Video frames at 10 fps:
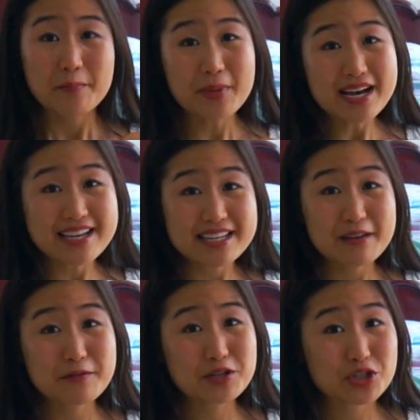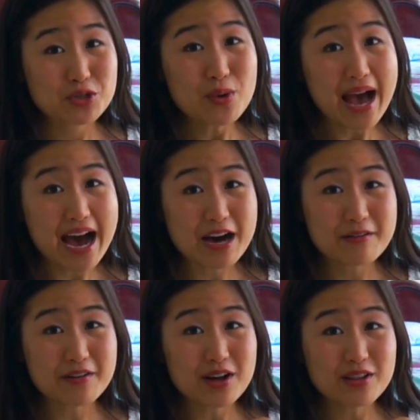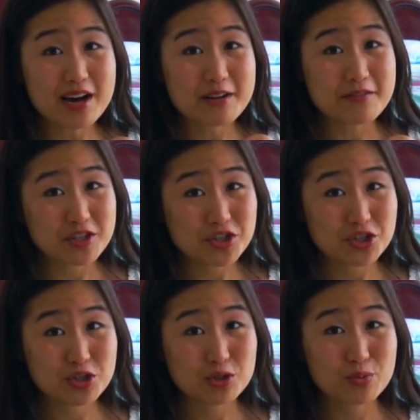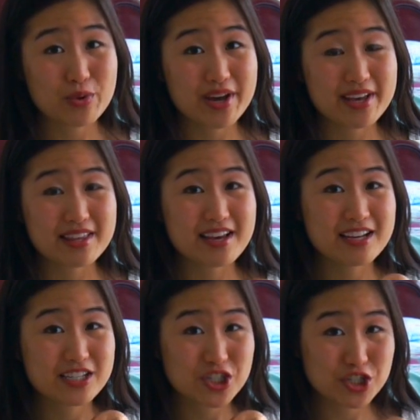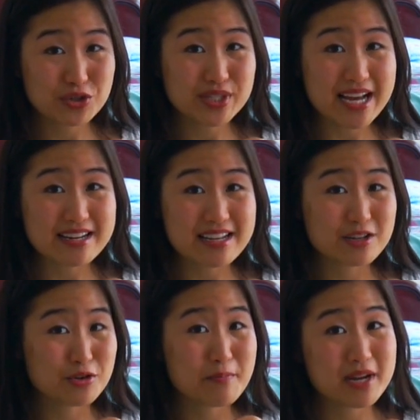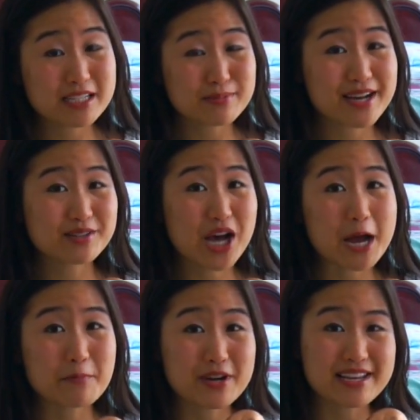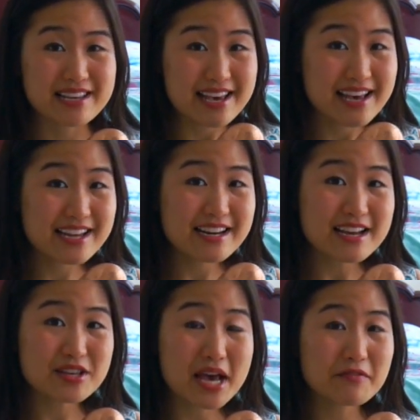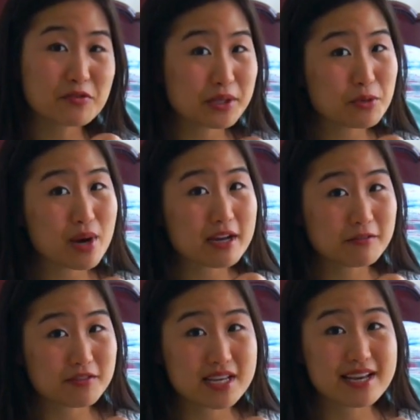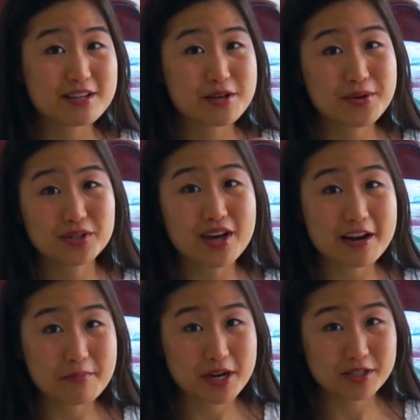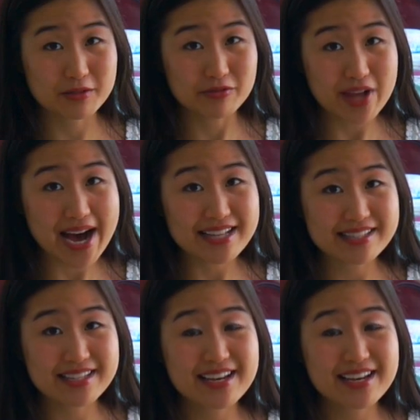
But if you do have a lot of issues with shoes that need a tremendous amount of time breaking in and you have really wide feet and you own a lot of pairs of flats,